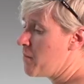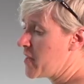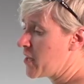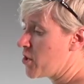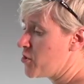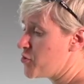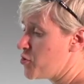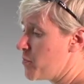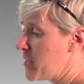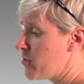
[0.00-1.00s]
I'm then going to
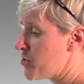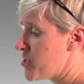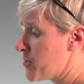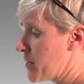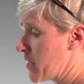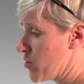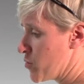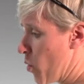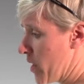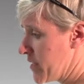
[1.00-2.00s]
zoom in onto something that's
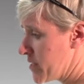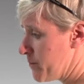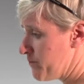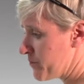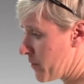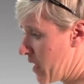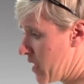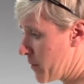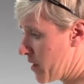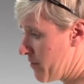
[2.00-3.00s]
white and
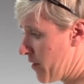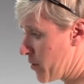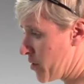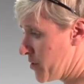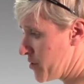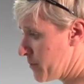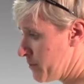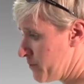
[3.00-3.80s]
I'm going to focus.